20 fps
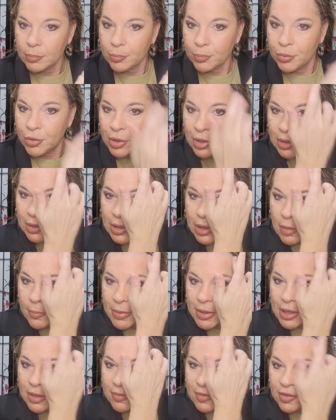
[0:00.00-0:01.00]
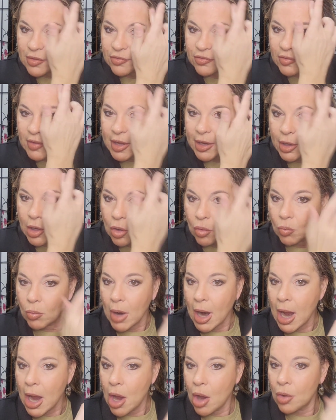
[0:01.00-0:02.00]
put a little bit of this like
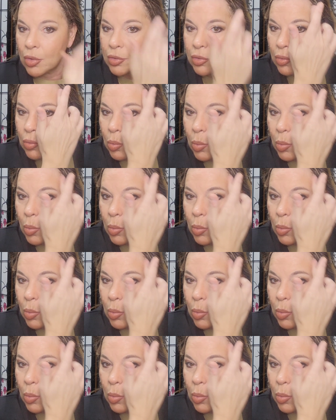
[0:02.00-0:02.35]
around